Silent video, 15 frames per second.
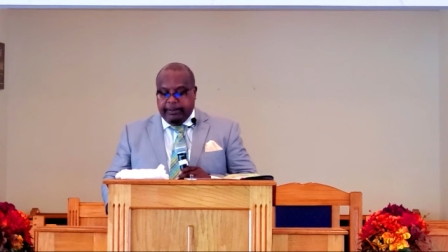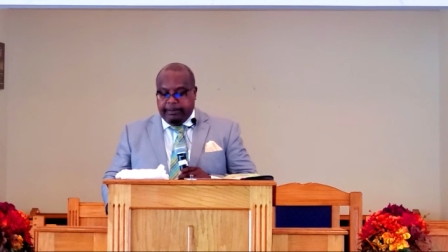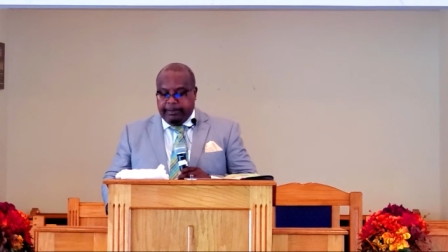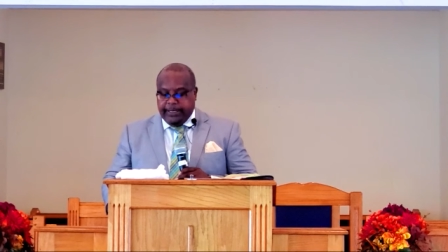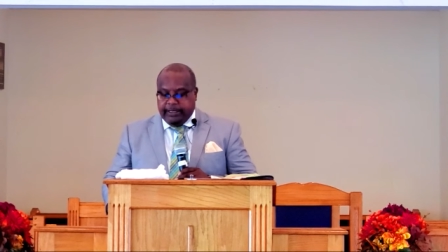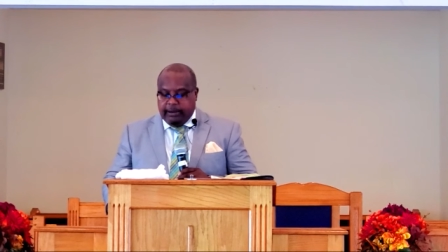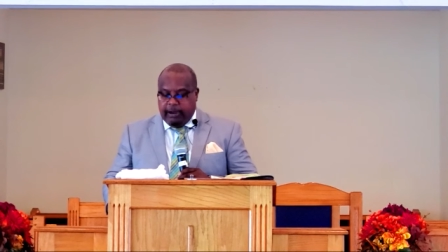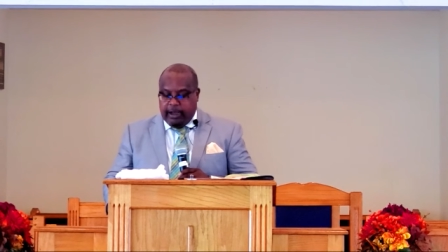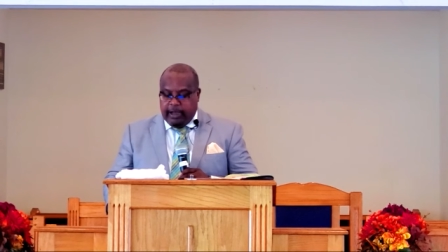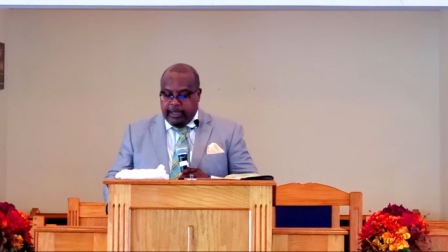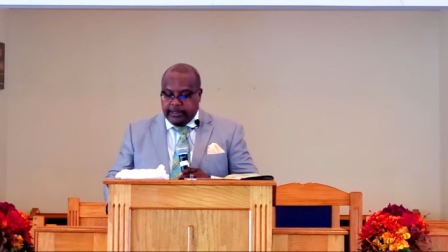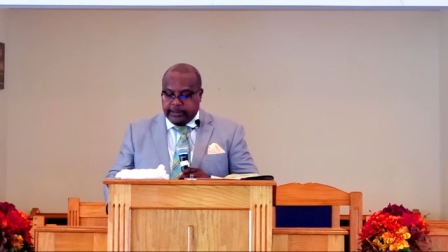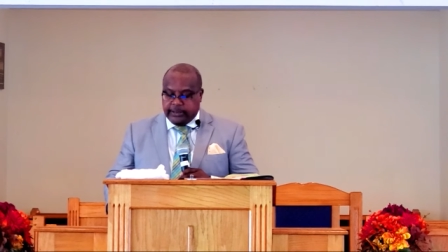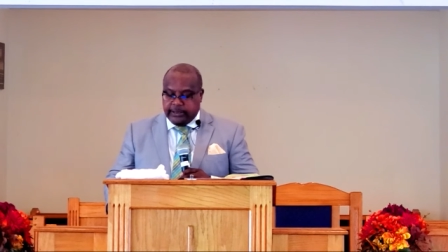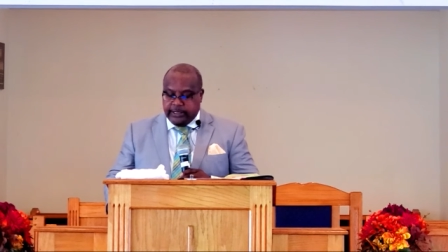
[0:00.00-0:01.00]

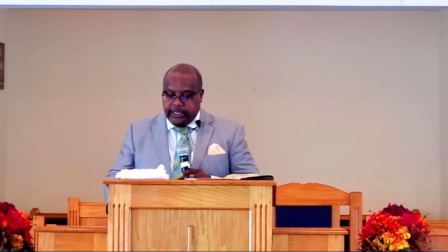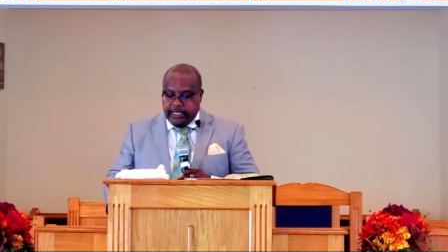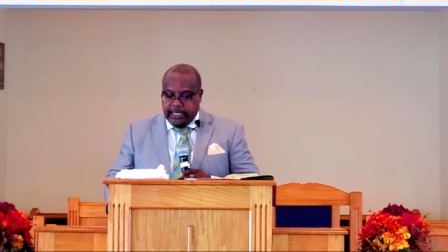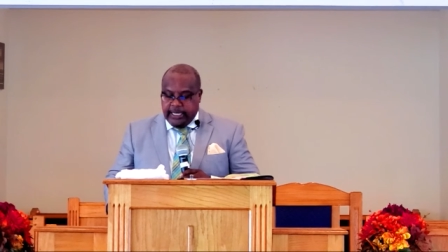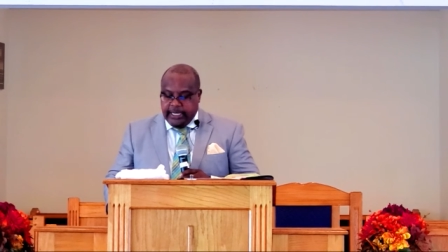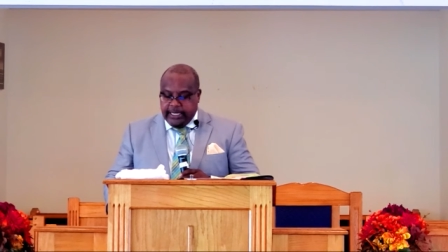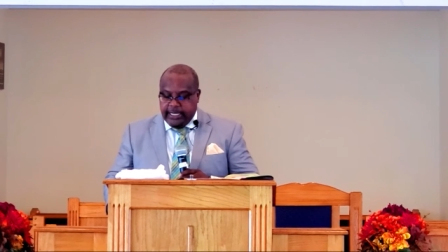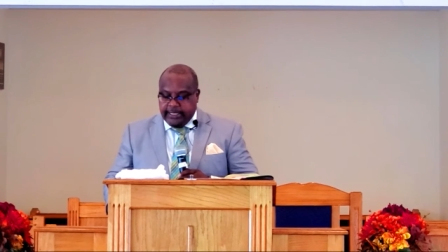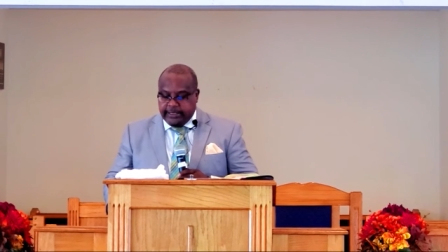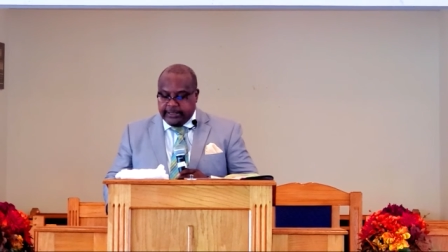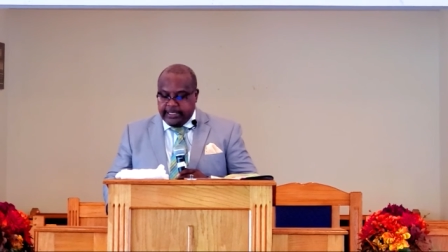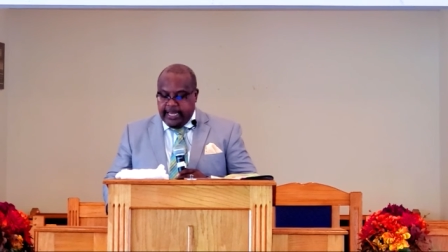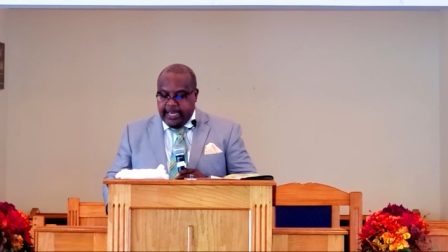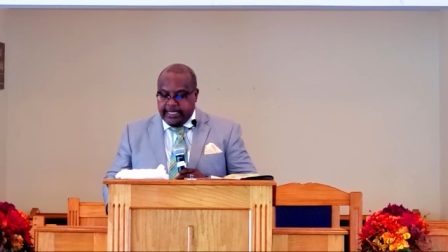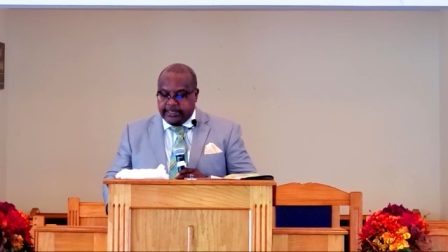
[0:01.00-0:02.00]
because it
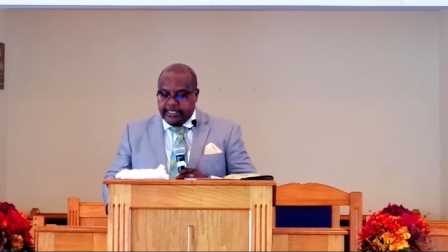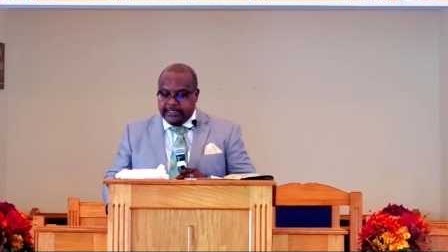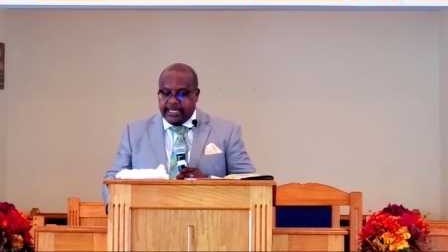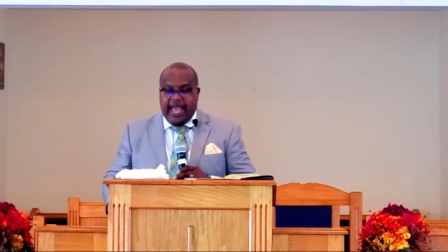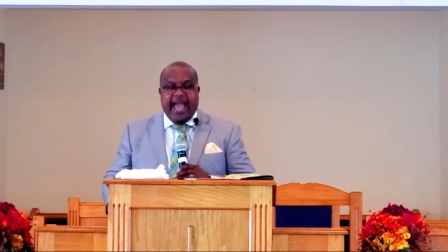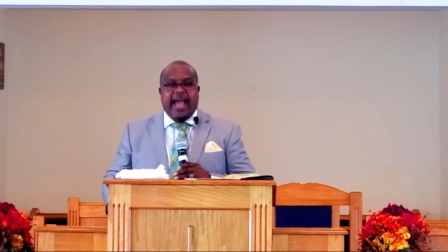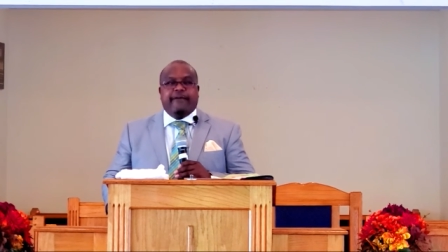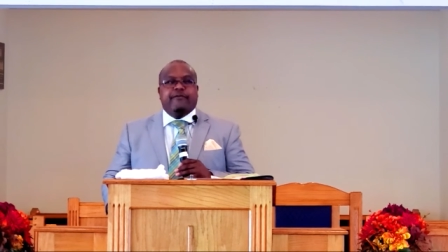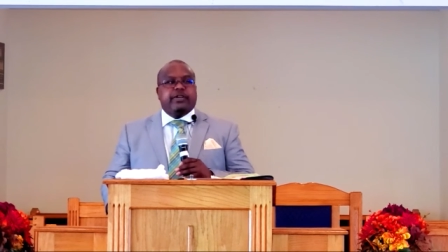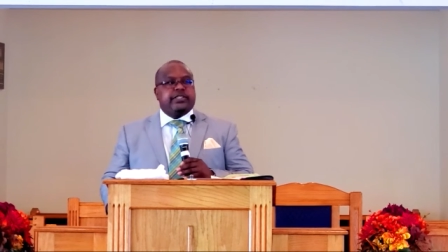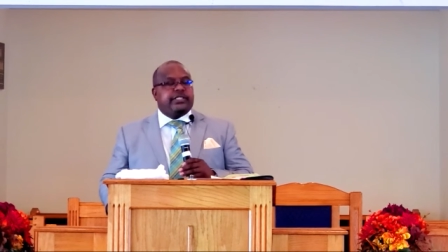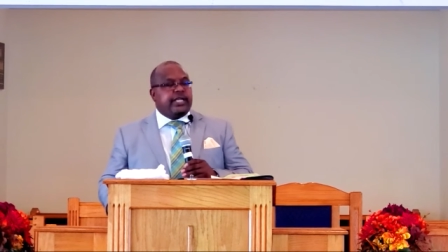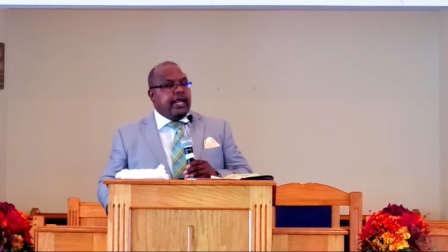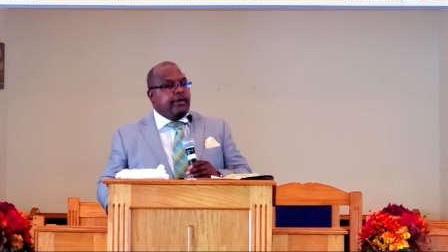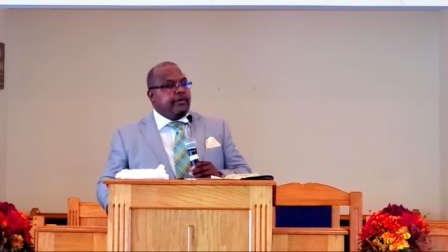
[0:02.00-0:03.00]
says his
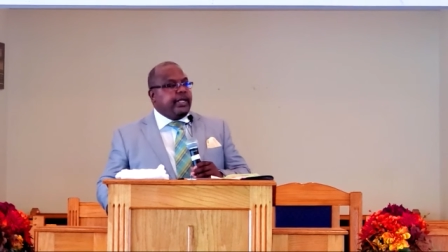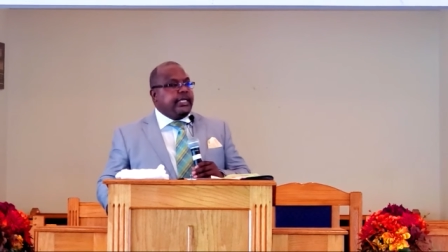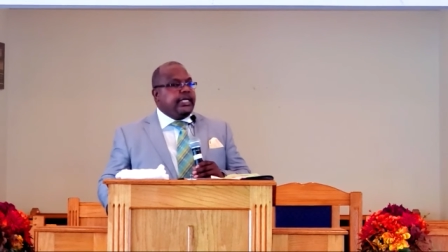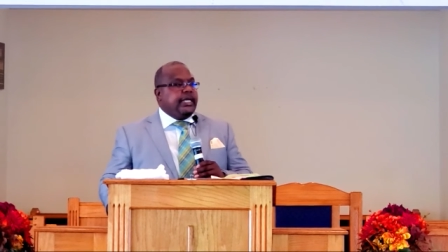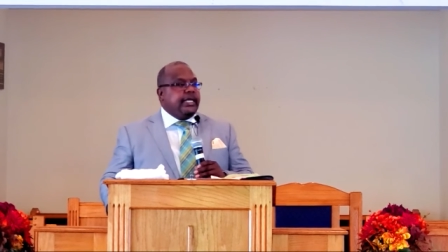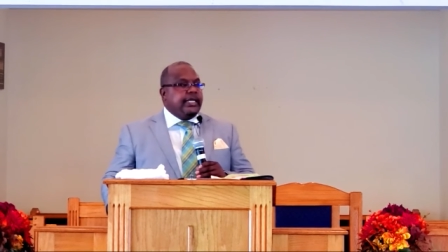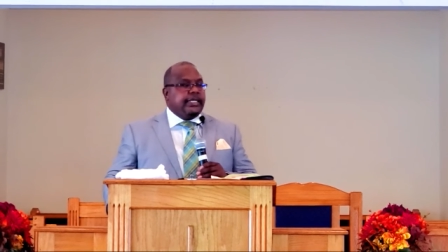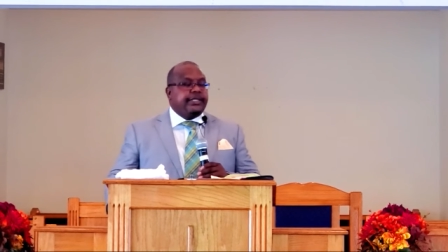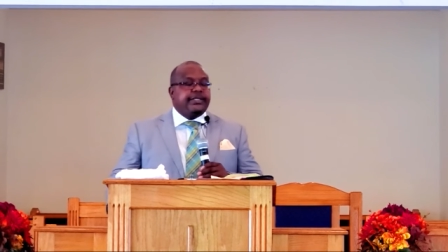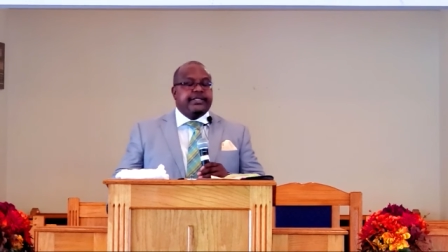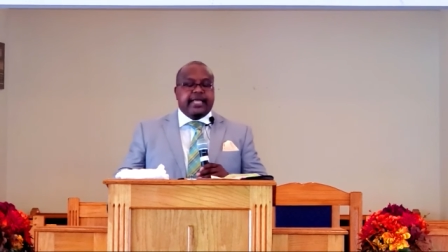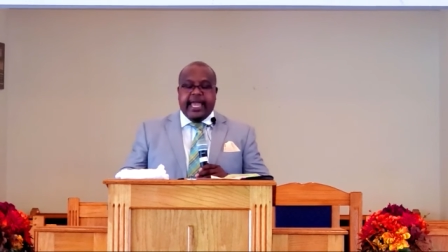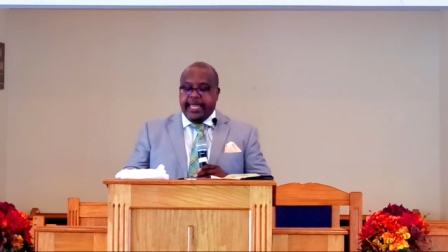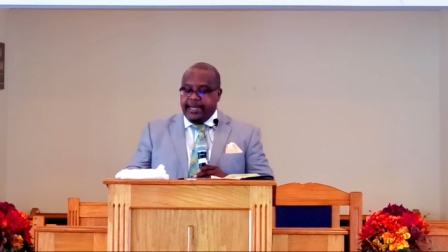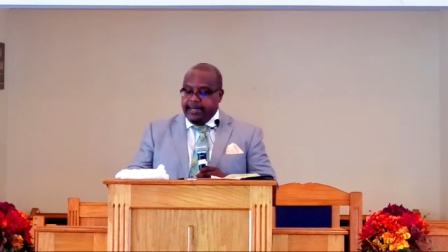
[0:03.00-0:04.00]
adversary,
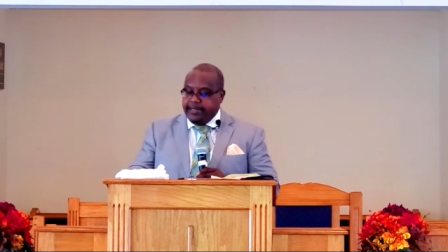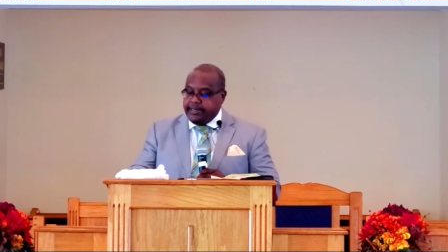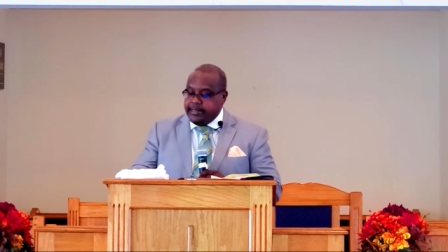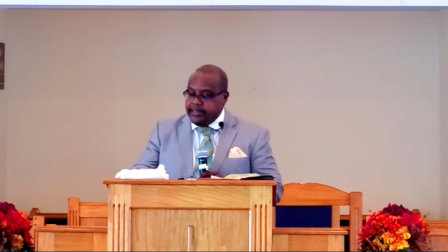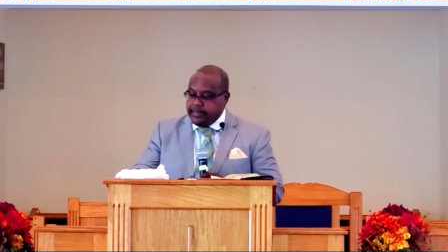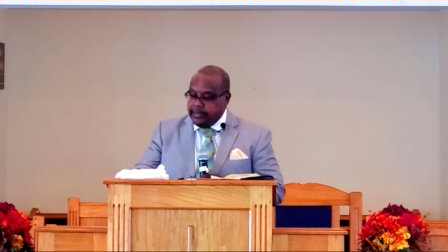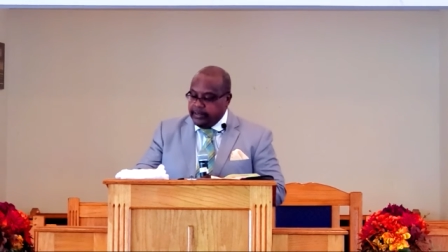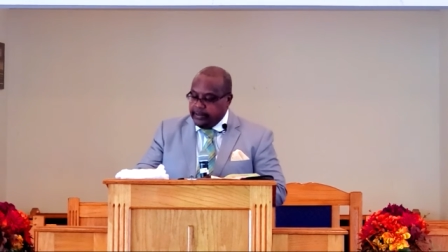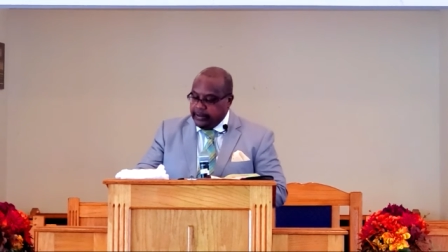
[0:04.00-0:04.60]
Satan,